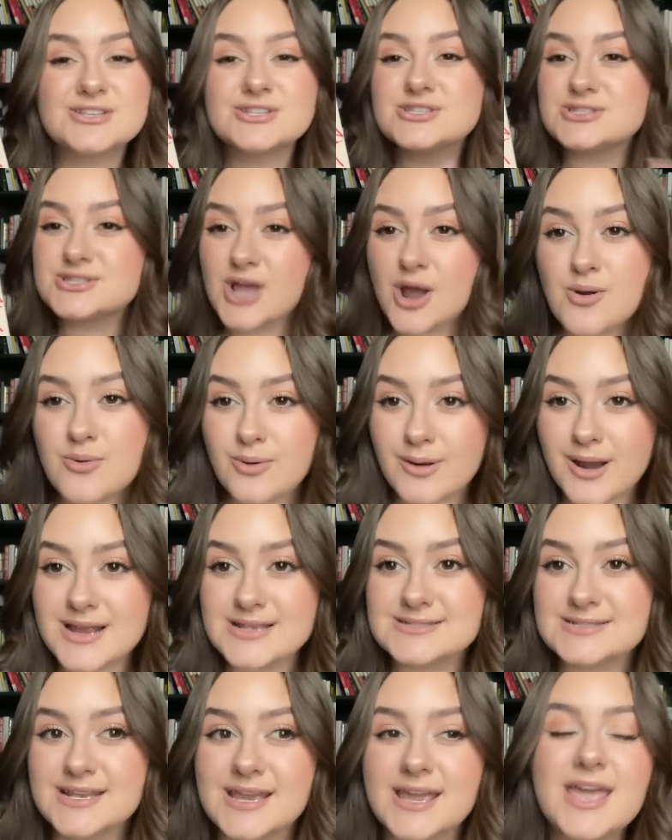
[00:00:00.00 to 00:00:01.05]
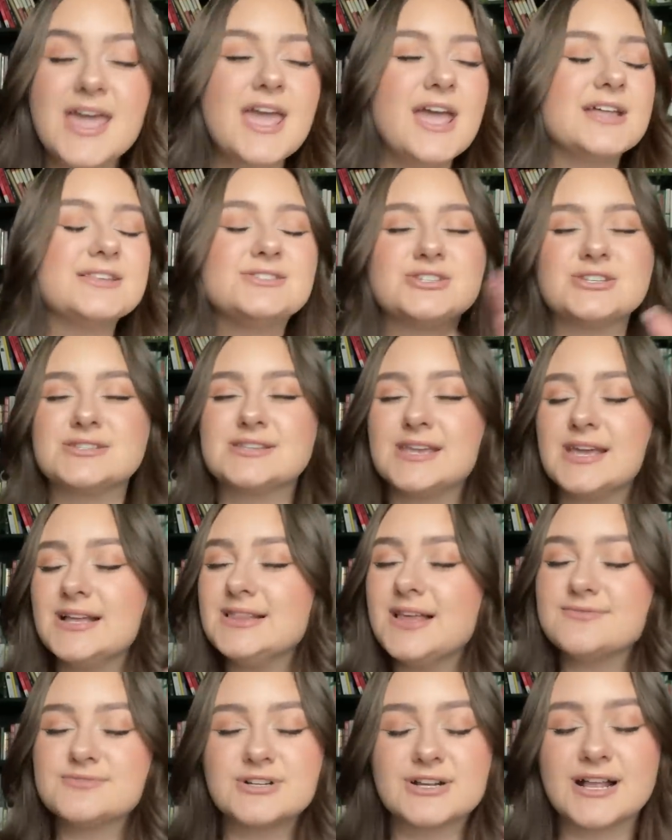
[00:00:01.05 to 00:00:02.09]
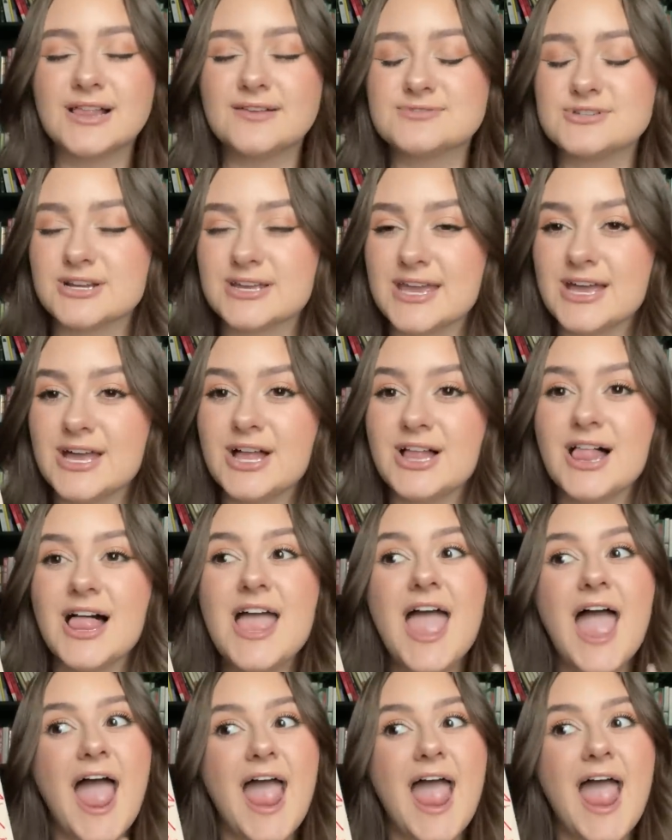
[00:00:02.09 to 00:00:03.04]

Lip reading: so crazy. It's just kill after kill after kill.